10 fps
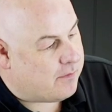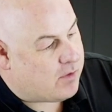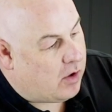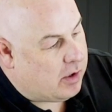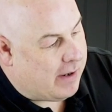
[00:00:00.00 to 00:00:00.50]
we've
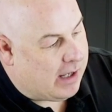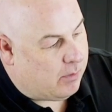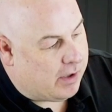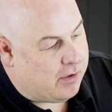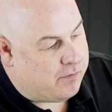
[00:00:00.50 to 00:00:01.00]
got the PEL
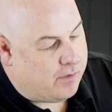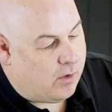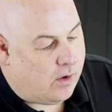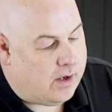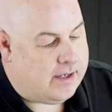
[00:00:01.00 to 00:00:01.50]

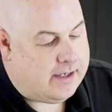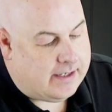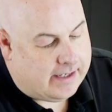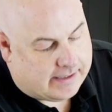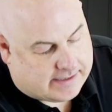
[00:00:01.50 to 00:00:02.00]
104,
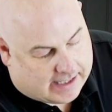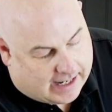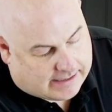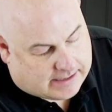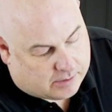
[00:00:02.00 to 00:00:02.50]
it's
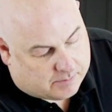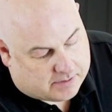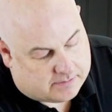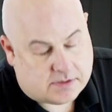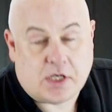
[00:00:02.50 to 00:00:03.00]
connected
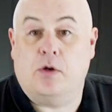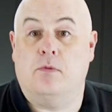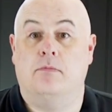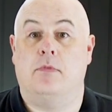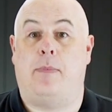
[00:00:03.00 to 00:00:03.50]
up
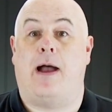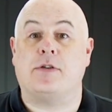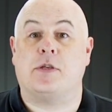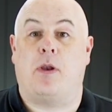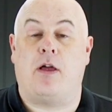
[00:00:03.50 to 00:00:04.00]
to a power
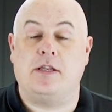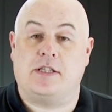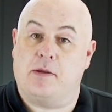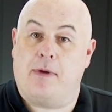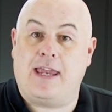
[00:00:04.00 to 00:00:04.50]
supply
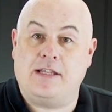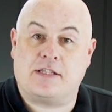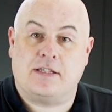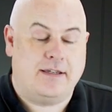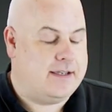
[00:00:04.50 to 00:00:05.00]
to the
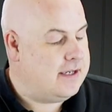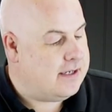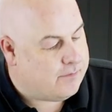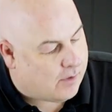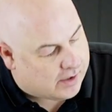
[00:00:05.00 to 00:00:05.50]
mains
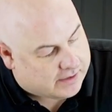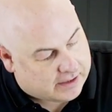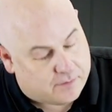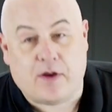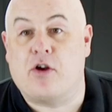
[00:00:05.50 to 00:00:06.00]
via
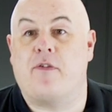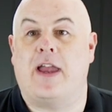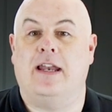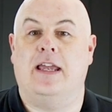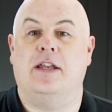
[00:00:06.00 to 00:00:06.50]
the figure of
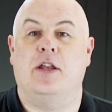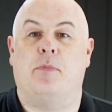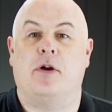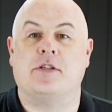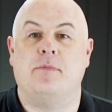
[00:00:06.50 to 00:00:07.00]
eight lead at the
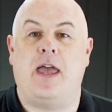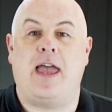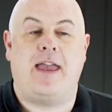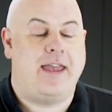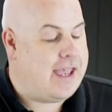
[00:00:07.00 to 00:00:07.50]
bottom
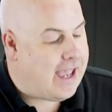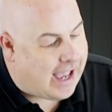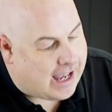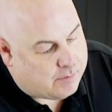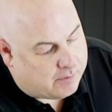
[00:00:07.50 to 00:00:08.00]
there.
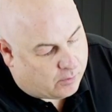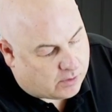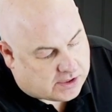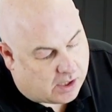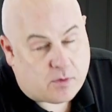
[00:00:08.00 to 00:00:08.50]
And we've
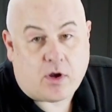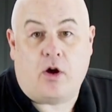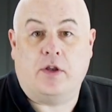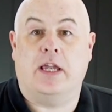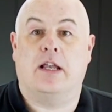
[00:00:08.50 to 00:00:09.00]
also
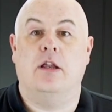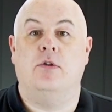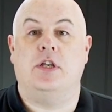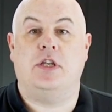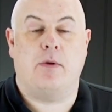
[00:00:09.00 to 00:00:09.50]
got the
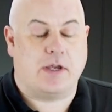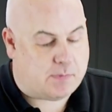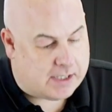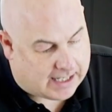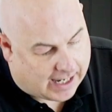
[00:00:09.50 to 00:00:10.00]
included
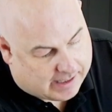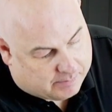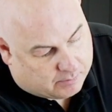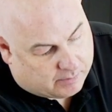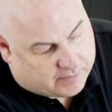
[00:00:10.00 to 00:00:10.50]
USB
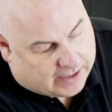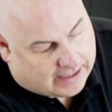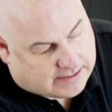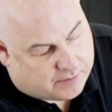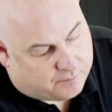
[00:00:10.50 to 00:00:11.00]
cable we've
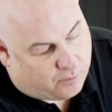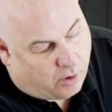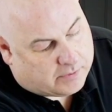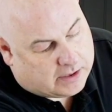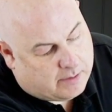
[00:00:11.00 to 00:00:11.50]
connected
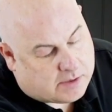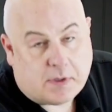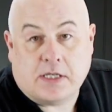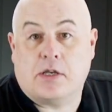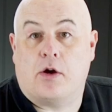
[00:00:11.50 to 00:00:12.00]
from the
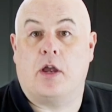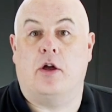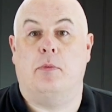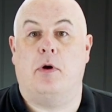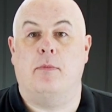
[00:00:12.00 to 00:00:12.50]
USB socket
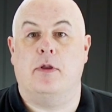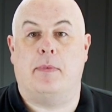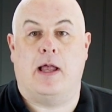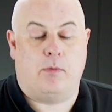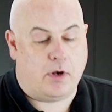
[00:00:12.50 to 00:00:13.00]
on the bottom of the
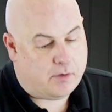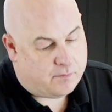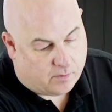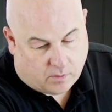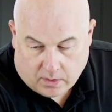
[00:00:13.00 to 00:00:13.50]
PEL
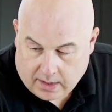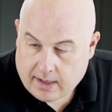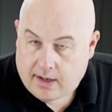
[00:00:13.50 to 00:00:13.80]
104